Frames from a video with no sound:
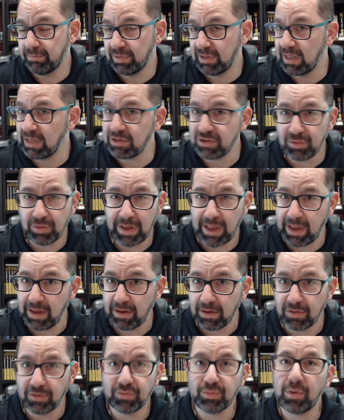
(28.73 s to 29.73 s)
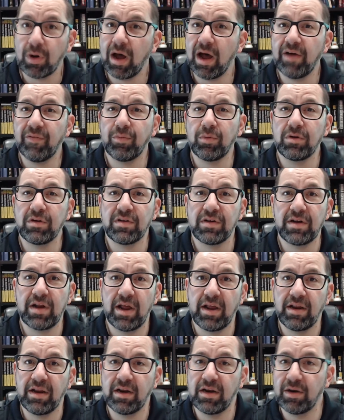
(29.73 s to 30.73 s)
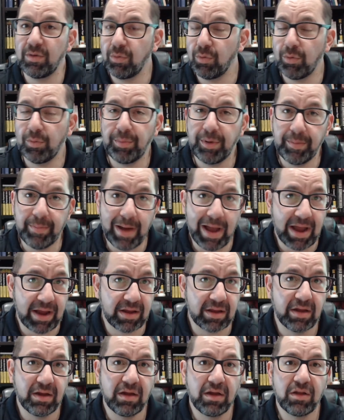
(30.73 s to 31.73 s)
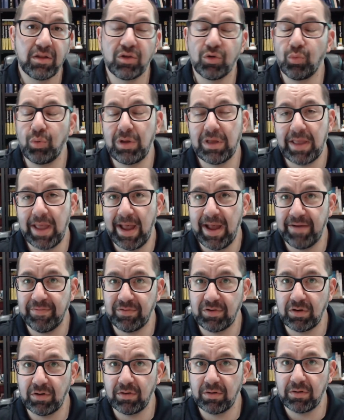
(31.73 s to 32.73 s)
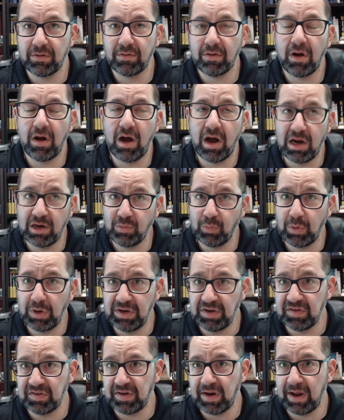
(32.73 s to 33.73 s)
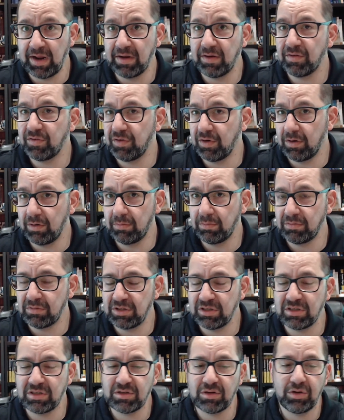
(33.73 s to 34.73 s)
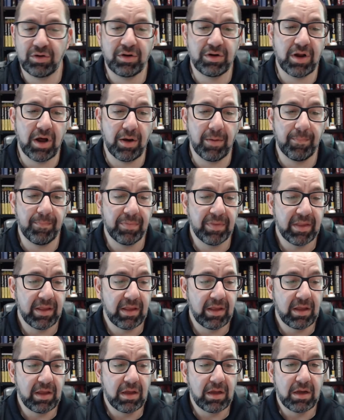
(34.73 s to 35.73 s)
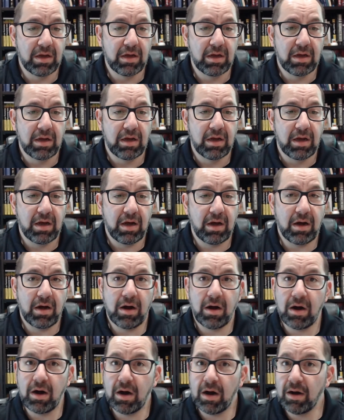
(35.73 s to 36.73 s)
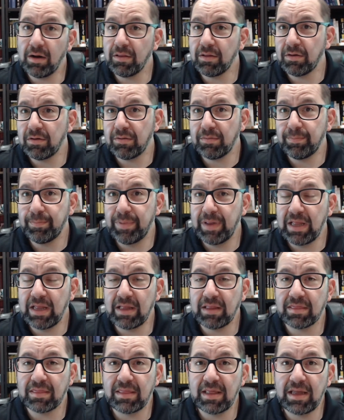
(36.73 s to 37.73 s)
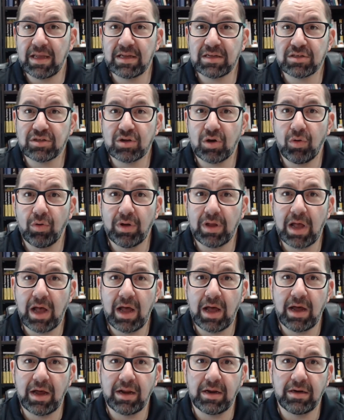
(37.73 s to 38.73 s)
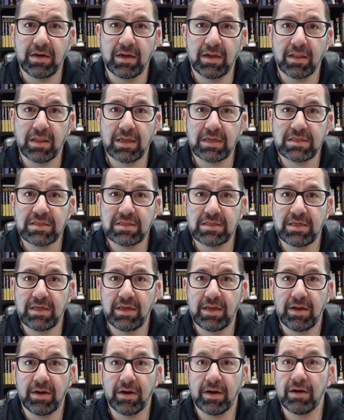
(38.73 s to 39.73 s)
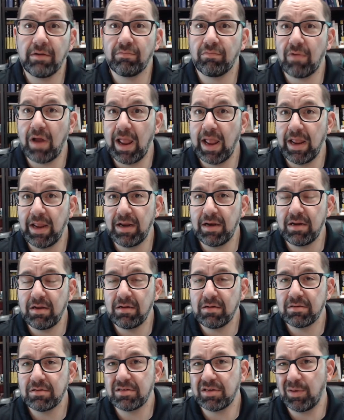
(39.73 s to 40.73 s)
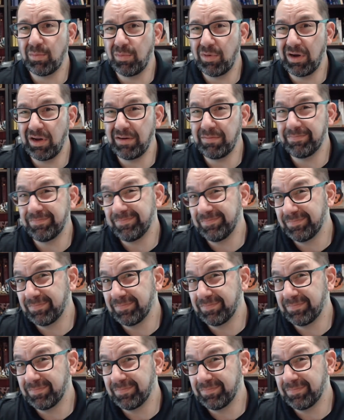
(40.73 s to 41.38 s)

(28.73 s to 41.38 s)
But that's okay because we'll have one tonight and then we'll be back the week after on Wednesday. So just so you know. Other big things going on. Let's see here. It rained somewhat.